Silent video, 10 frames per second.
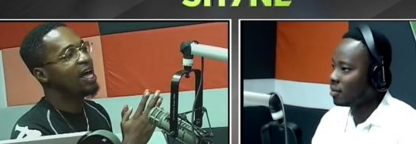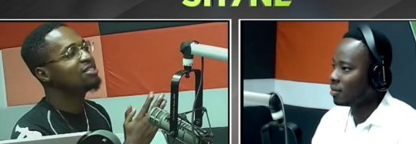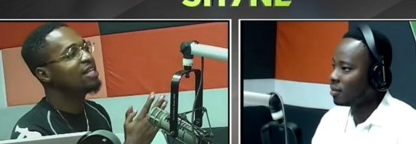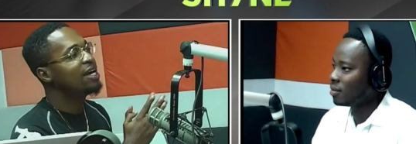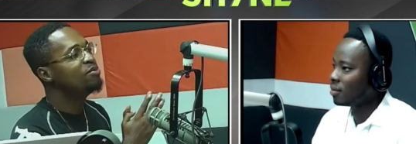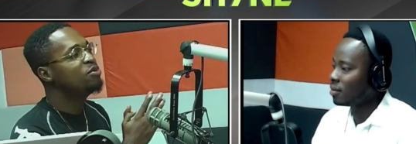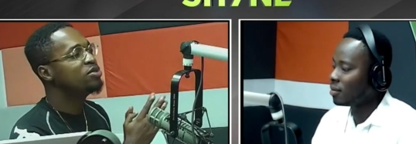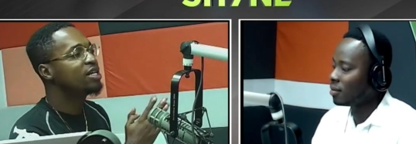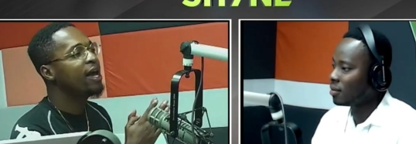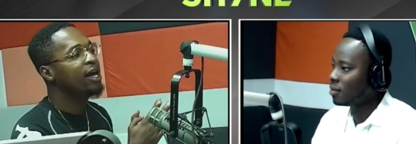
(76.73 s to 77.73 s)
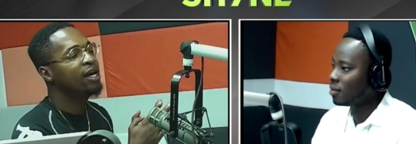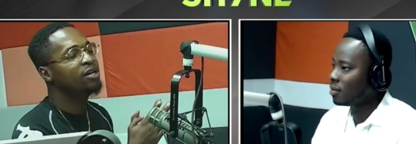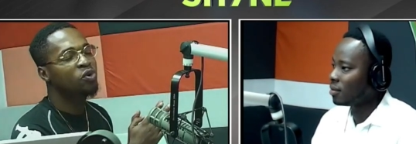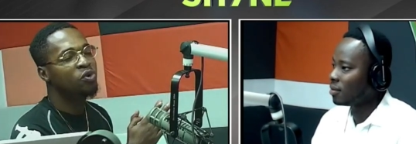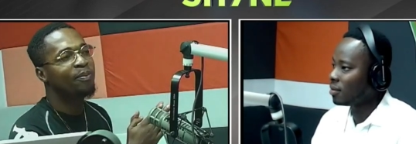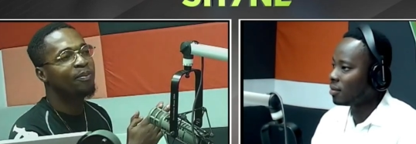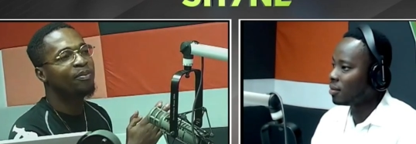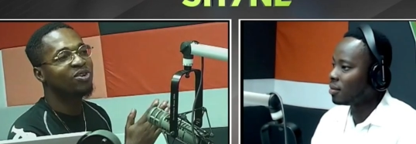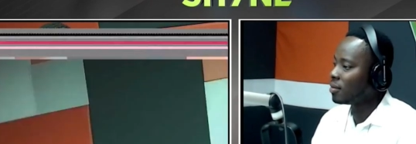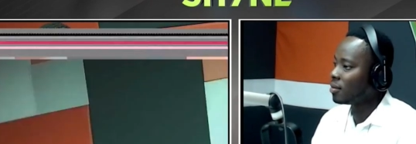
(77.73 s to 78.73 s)
Speaker 1: it's like music I heard growing up a
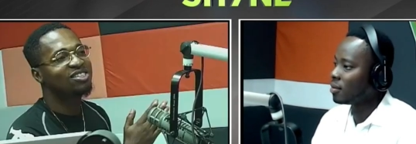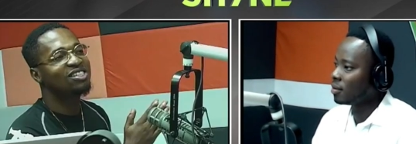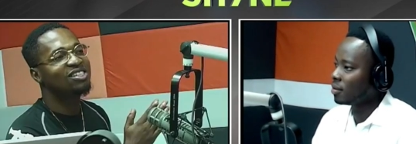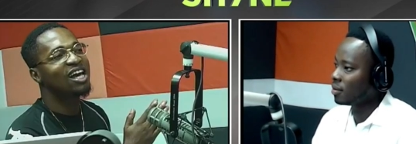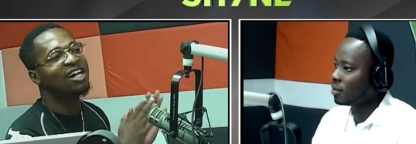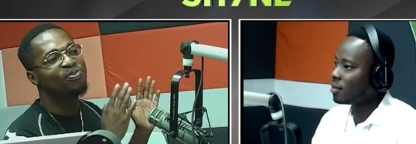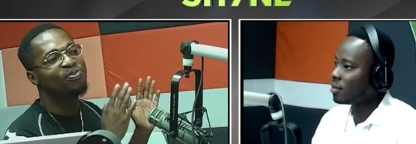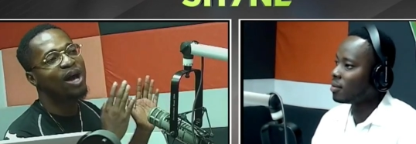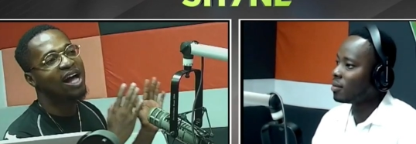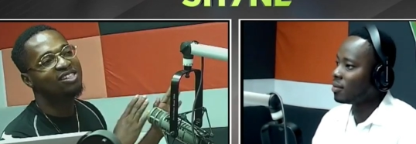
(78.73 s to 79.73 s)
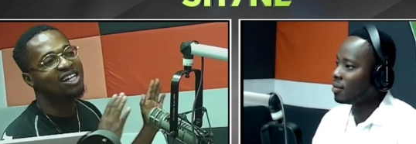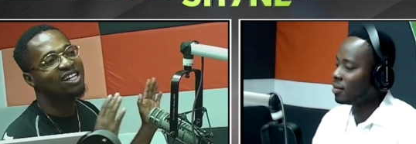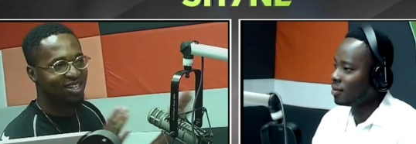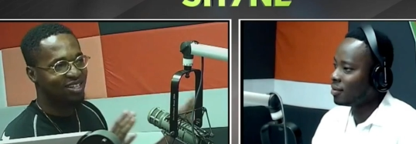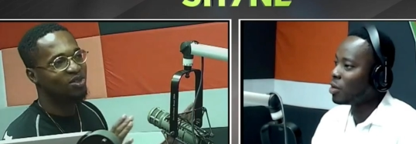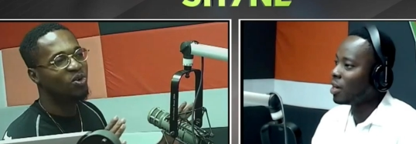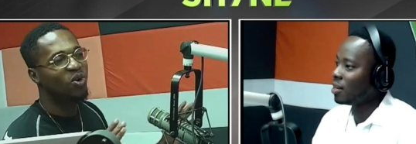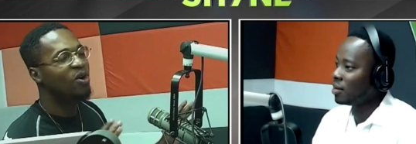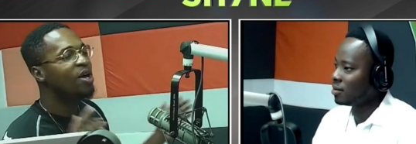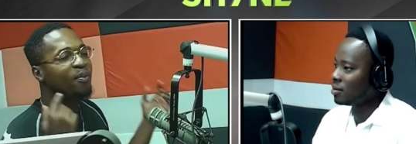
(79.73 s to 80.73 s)
lot at parties and
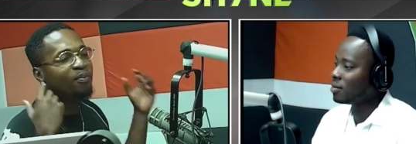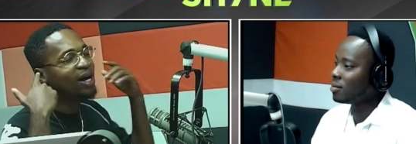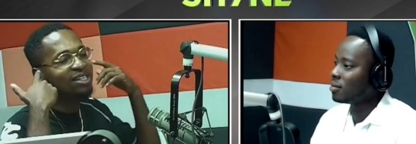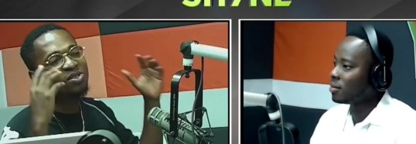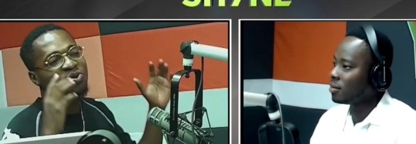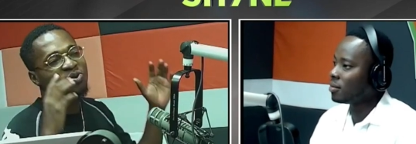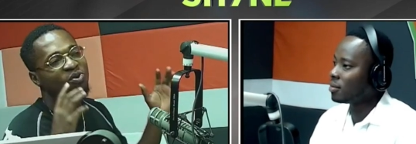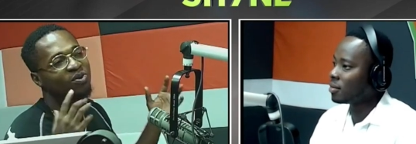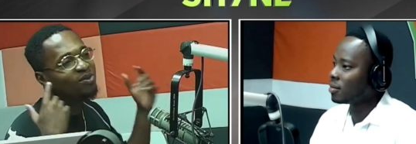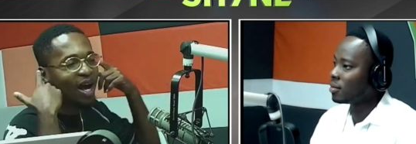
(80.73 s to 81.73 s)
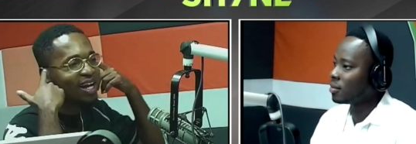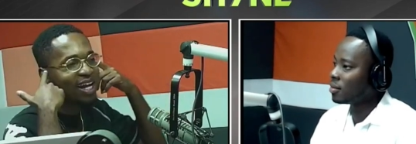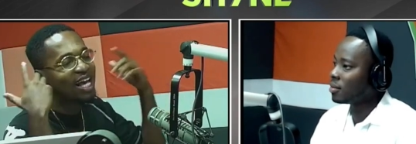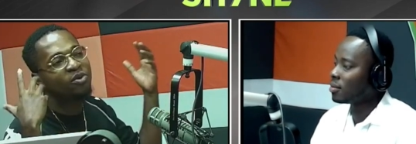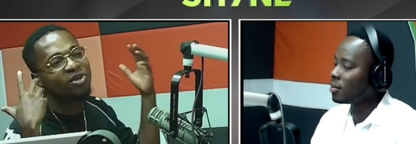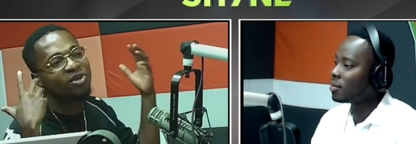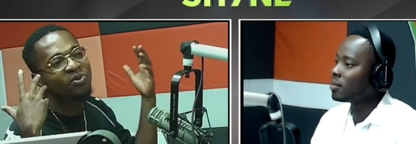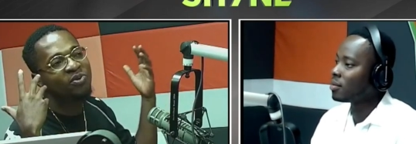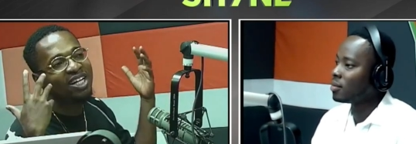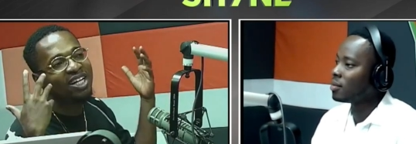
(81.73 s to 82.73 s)
okay. You know, but at that time we
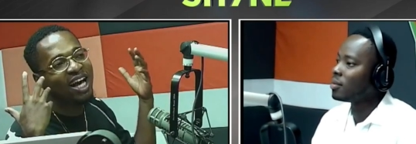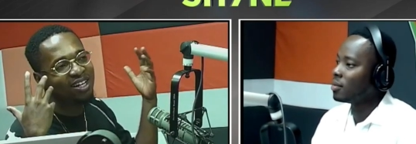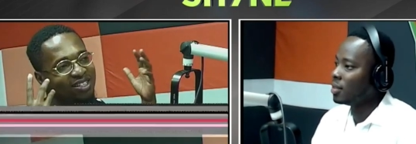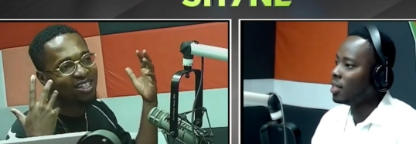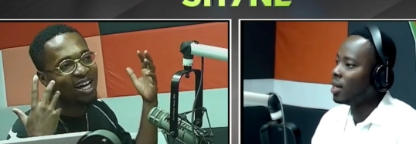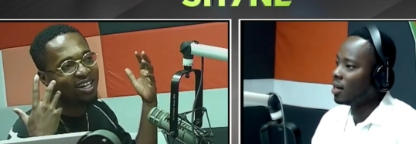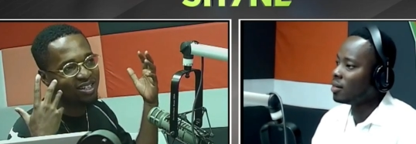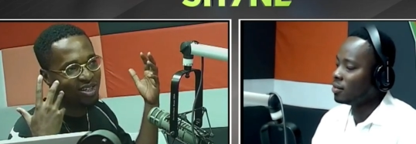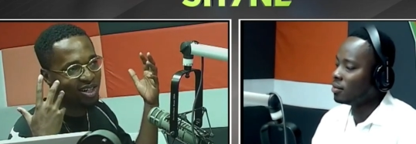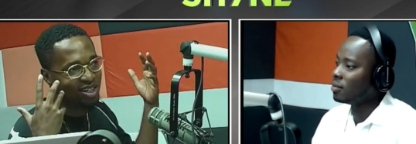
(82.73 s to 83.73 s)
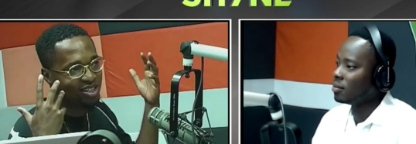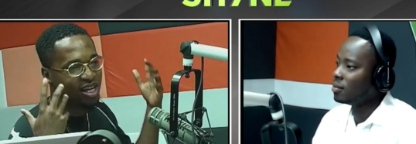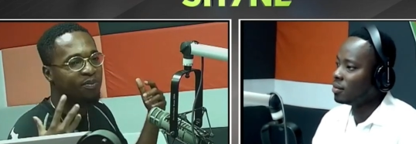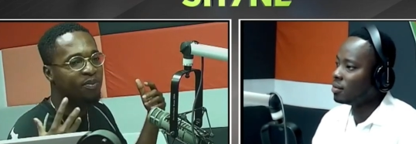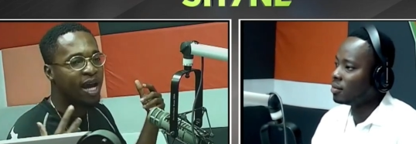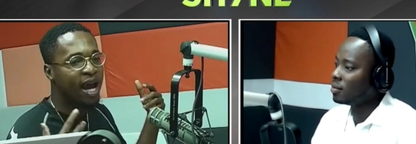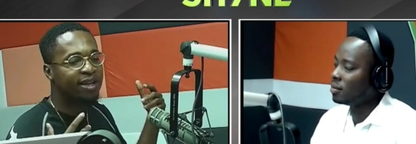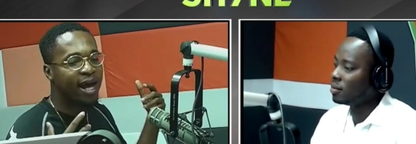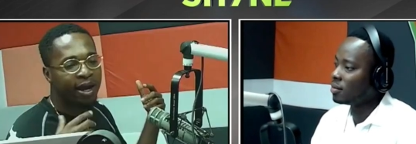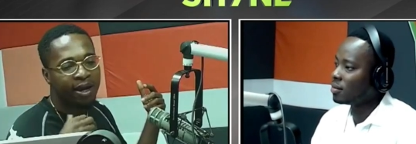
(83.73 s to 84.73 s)
didn't really understand. Yeah. You know, mm. And mm. me I
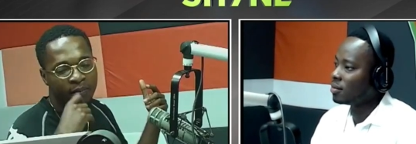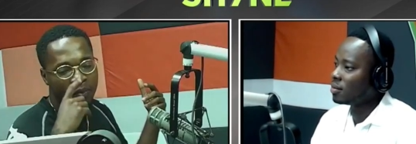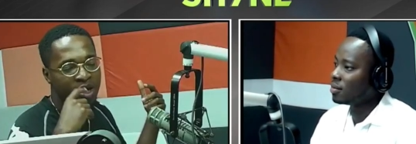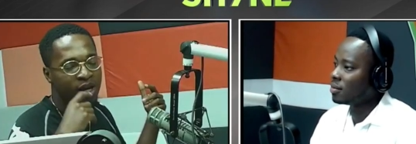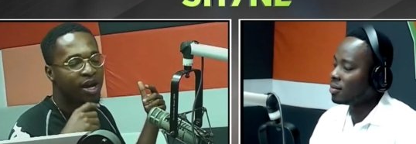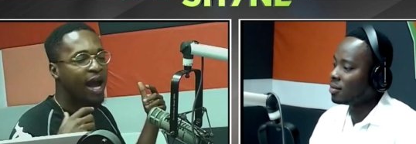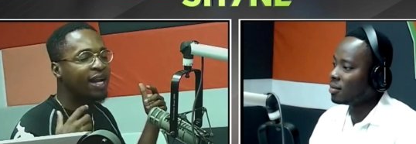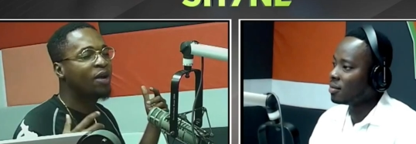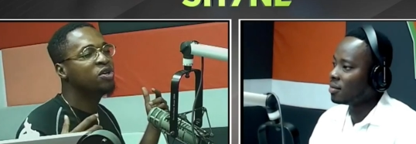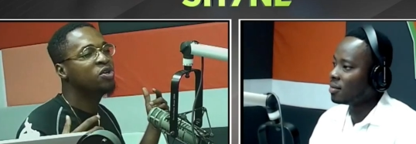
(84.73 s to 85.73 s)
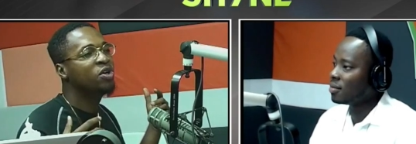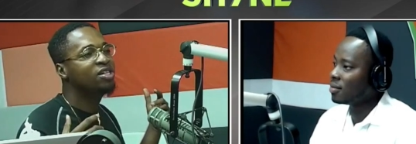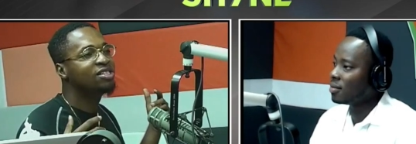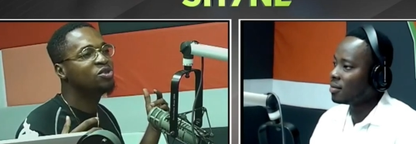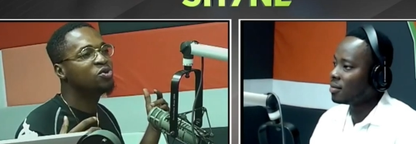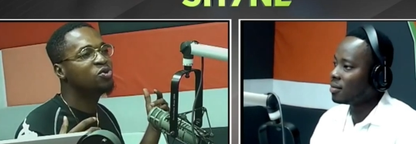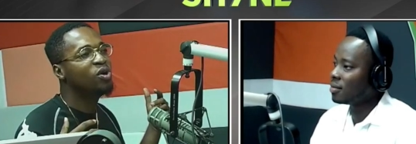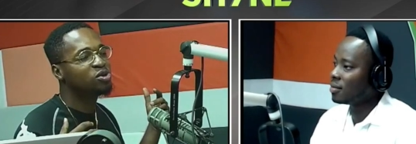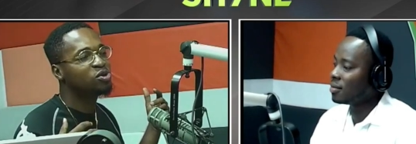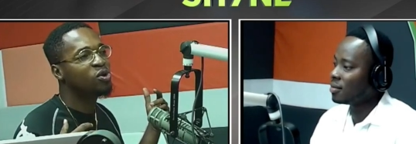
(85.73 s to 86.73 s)
like I like when you're listening
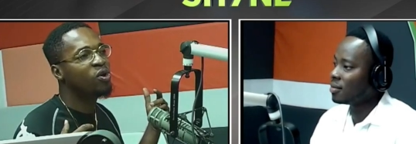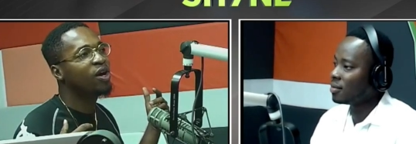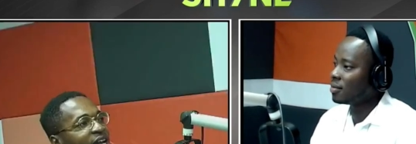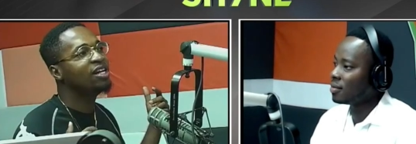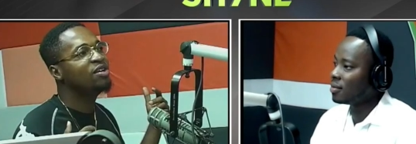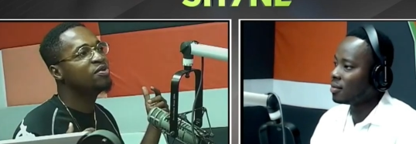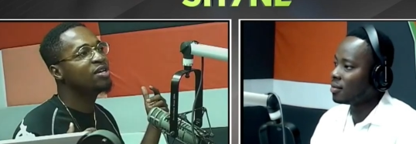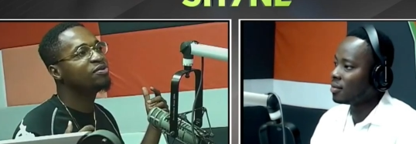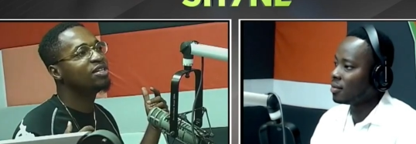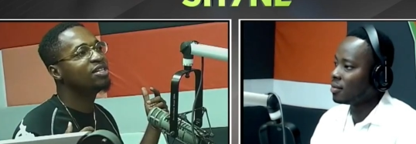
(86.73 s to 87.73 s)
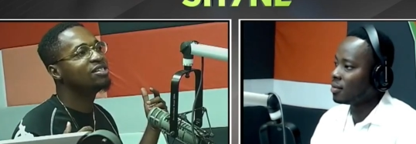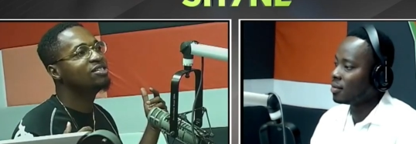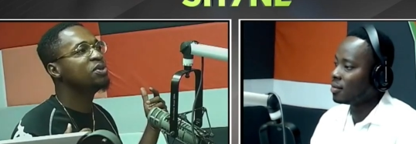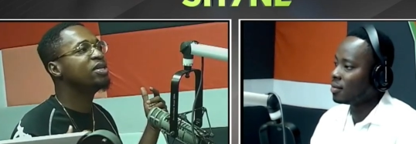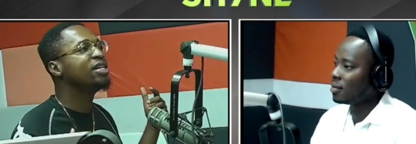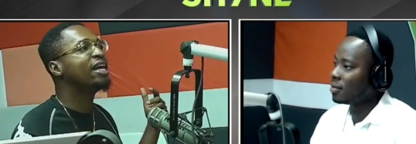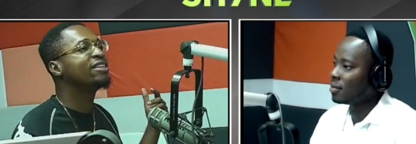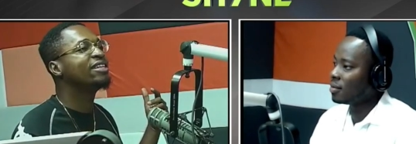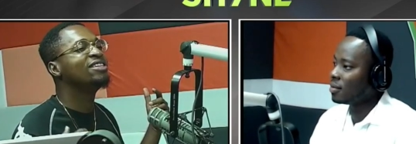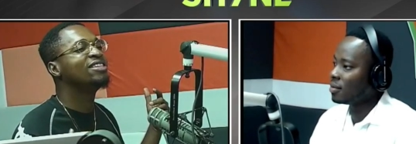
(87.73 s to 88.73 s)
to a song and even after listening to it like
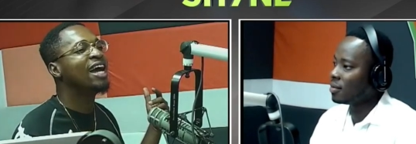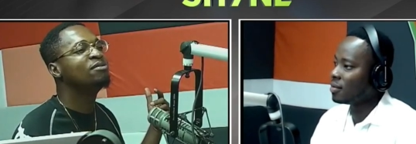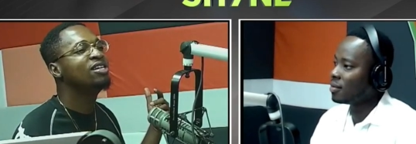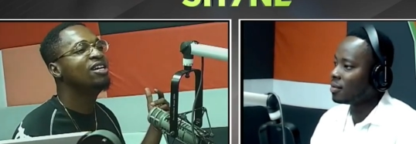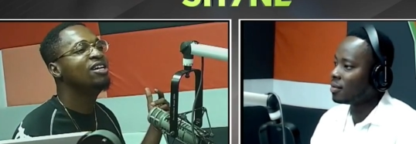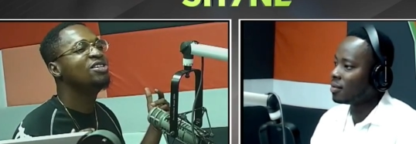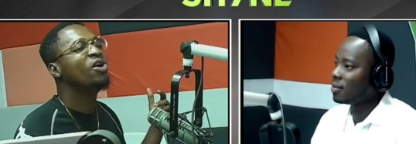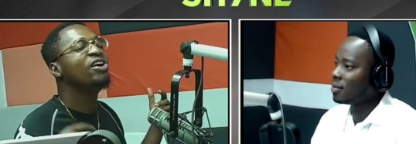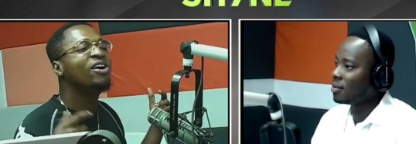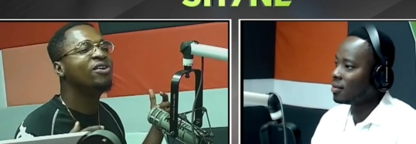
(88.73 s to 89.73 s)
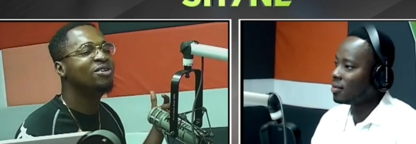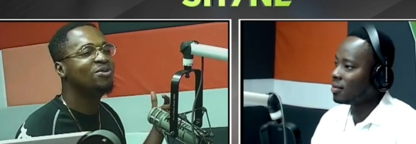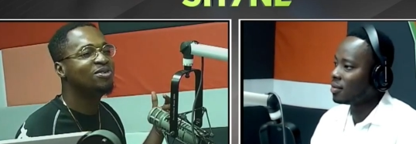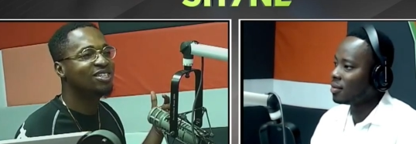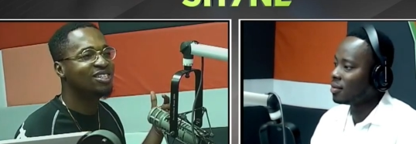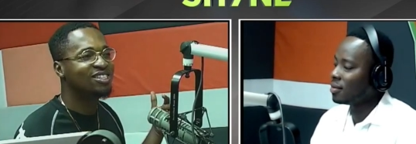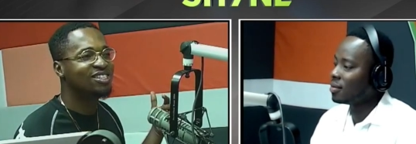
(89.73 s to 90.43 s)
ten times, you're hearing new things.